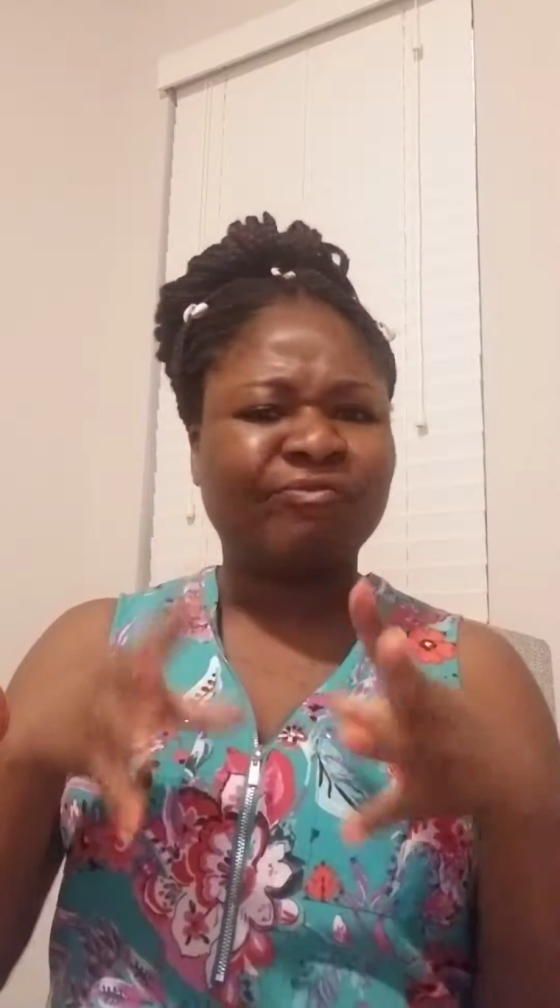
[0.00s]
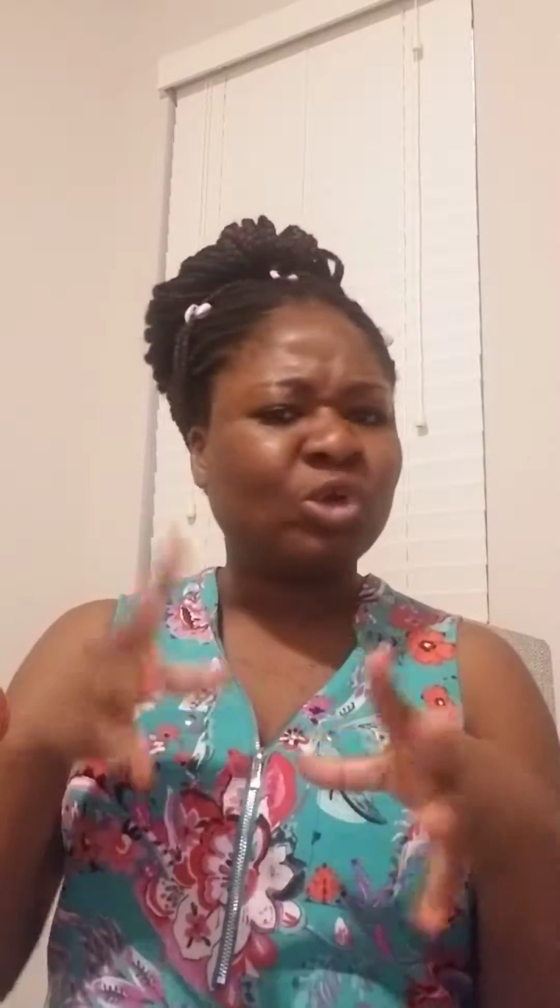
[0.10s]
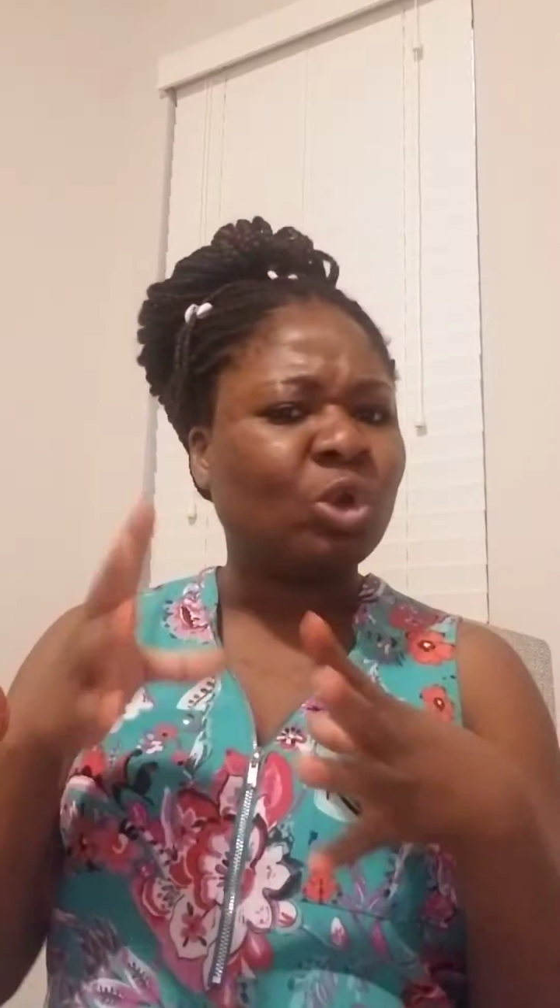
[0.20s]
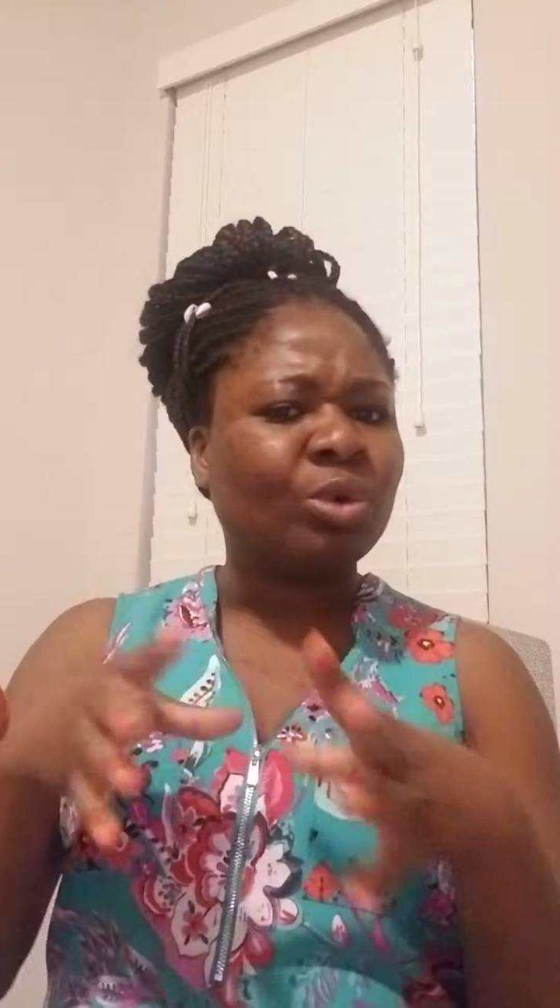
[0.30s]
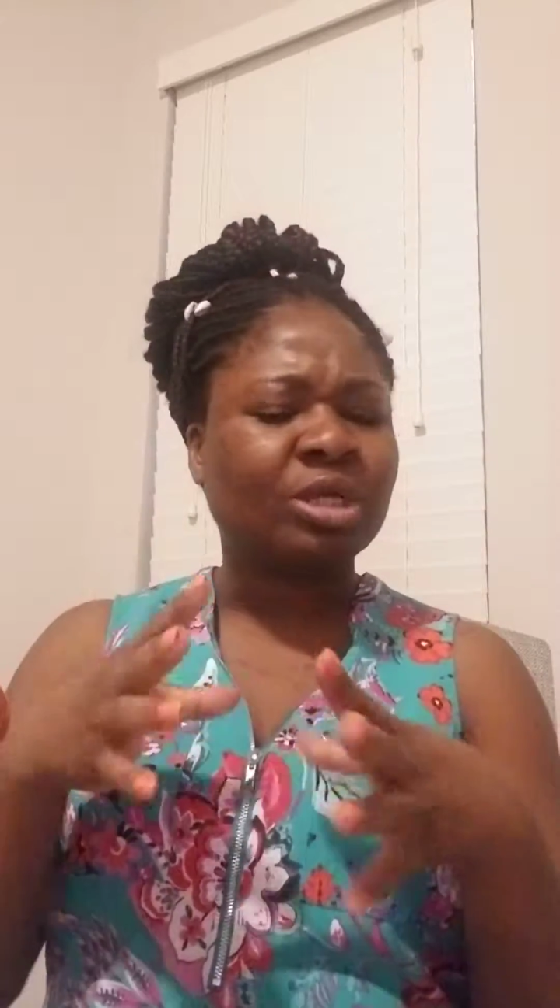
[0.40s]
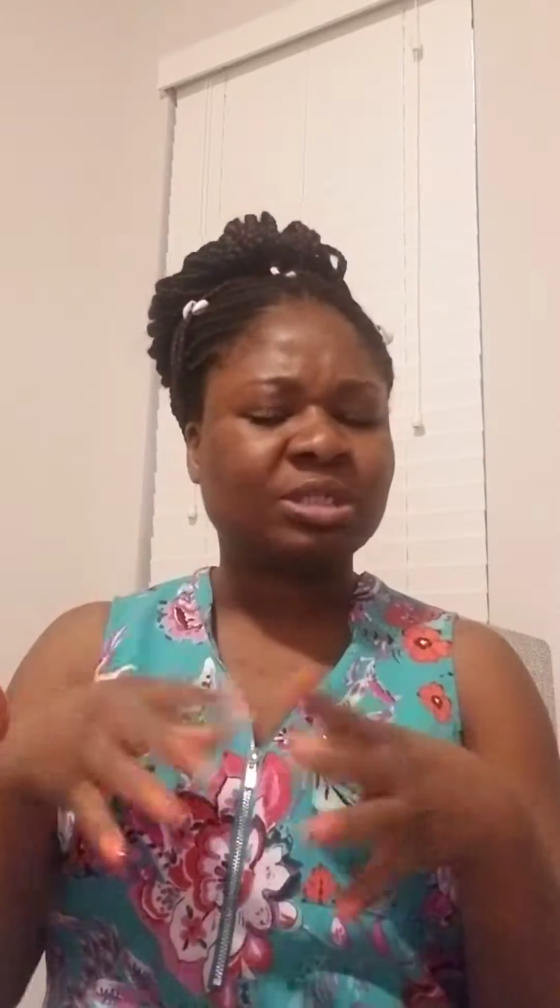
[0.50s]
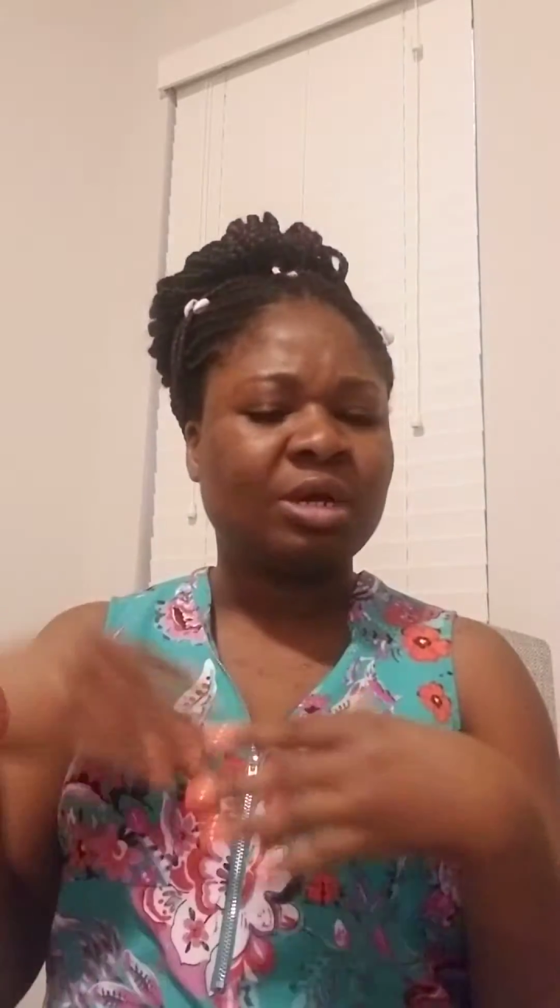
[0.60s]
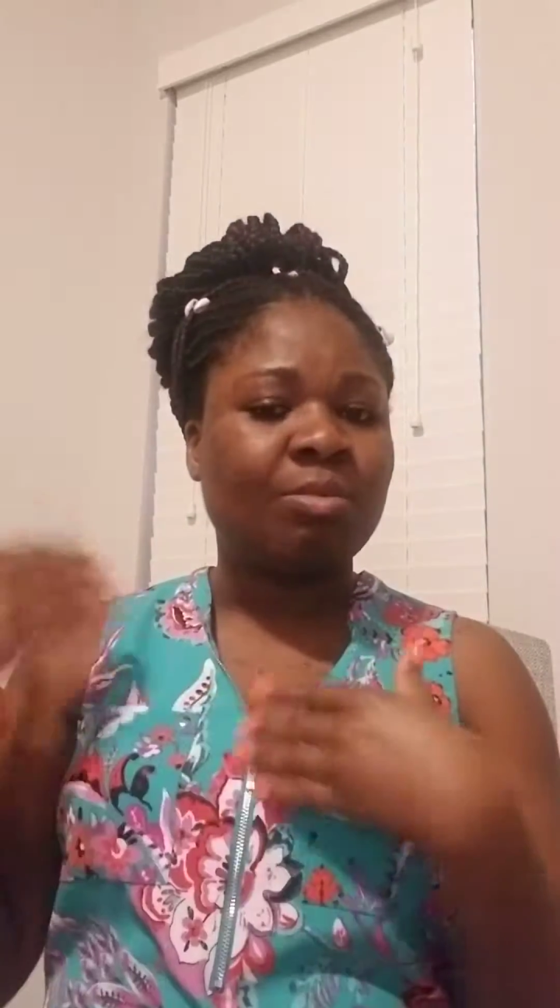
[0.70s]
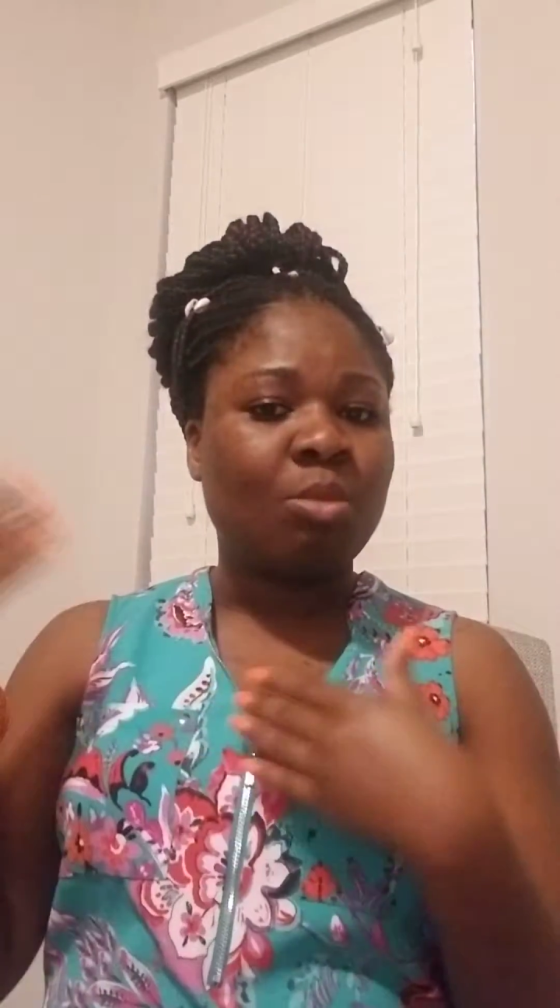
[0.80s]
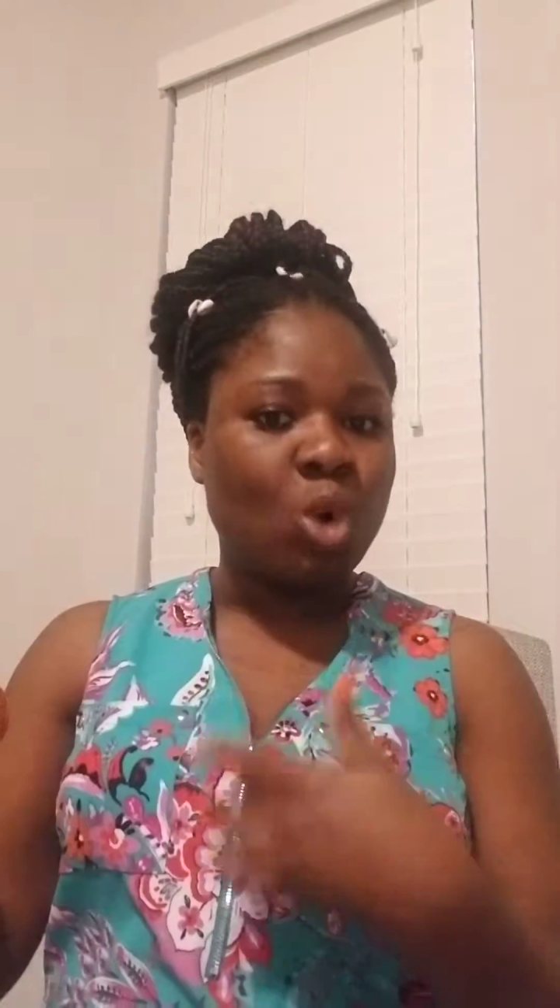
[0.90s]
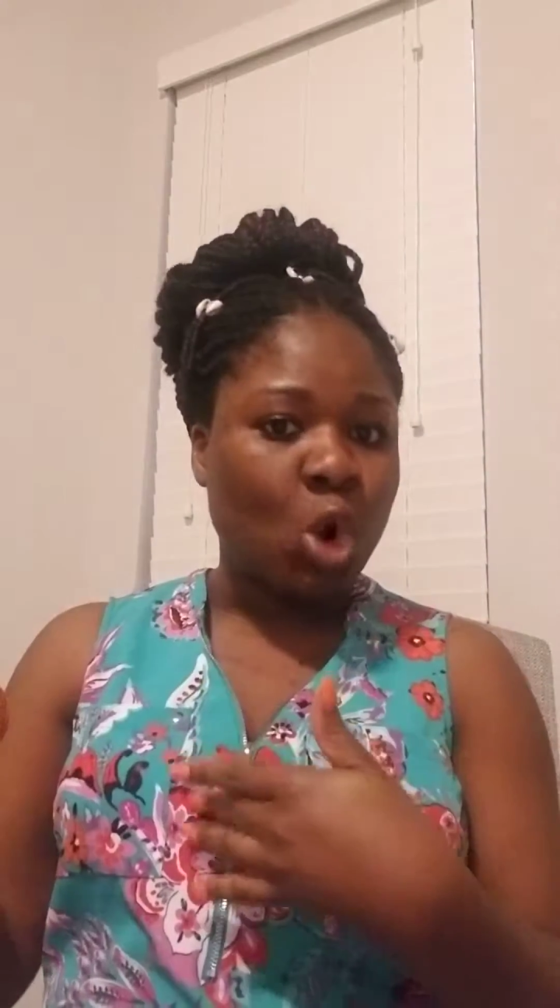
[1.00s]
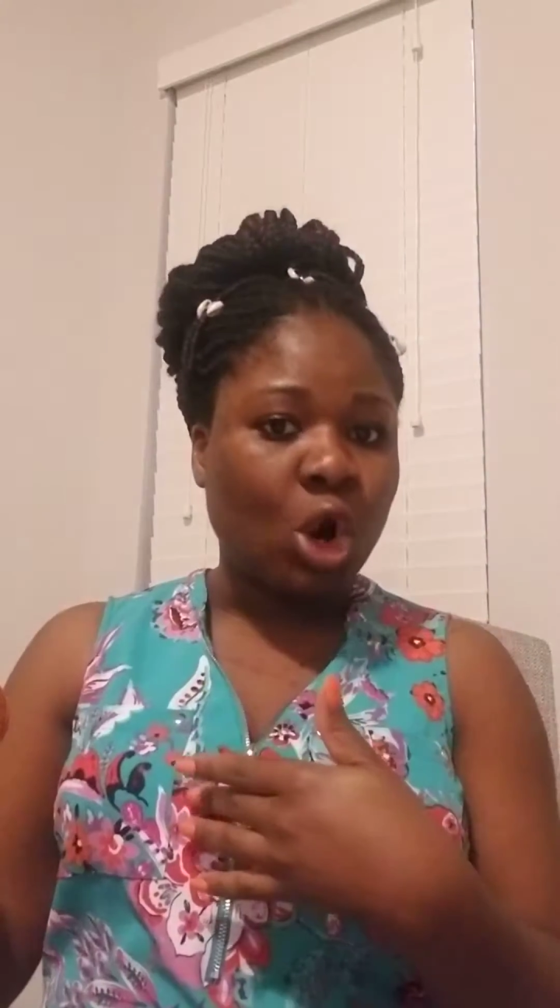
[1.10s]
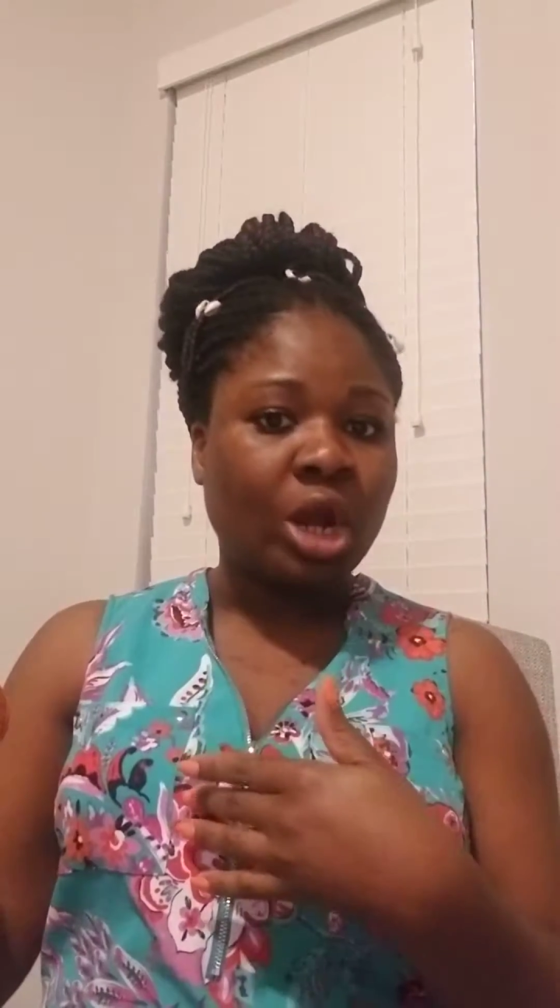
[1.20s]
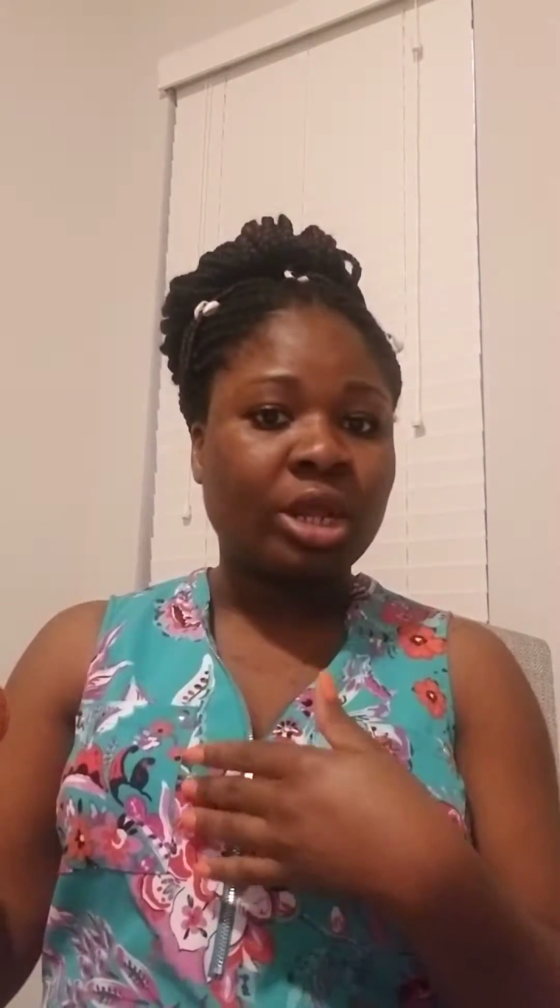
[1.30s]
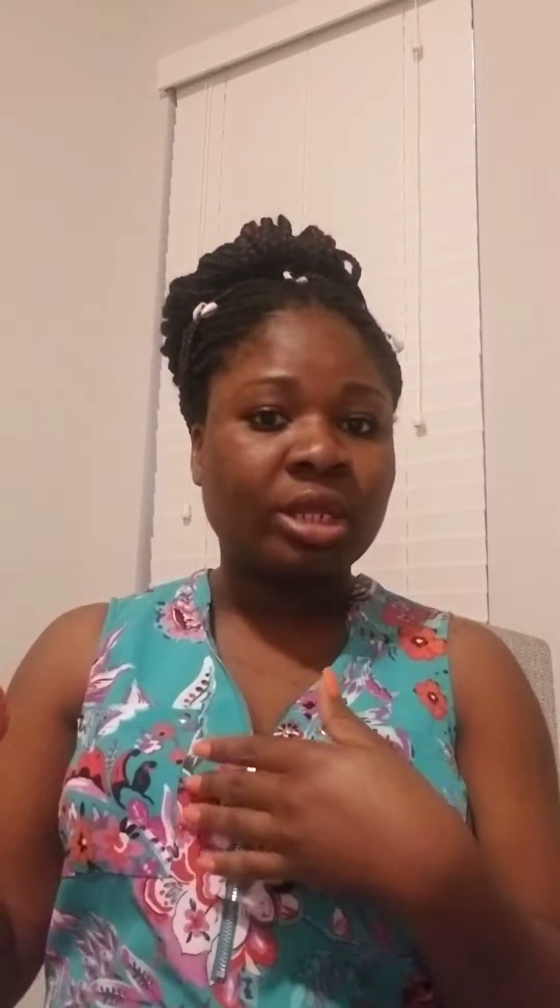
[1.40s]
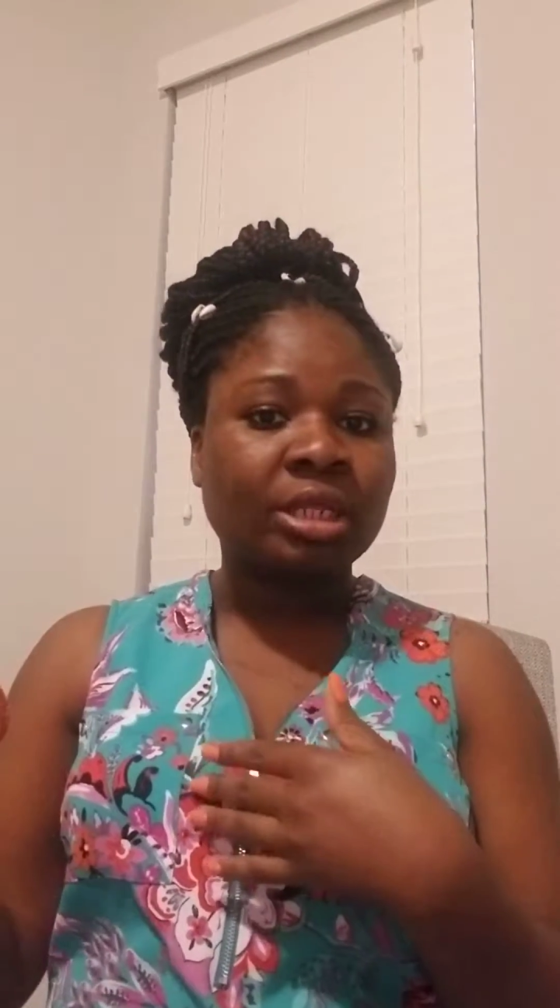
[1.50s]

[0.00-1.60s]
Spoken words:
followers are more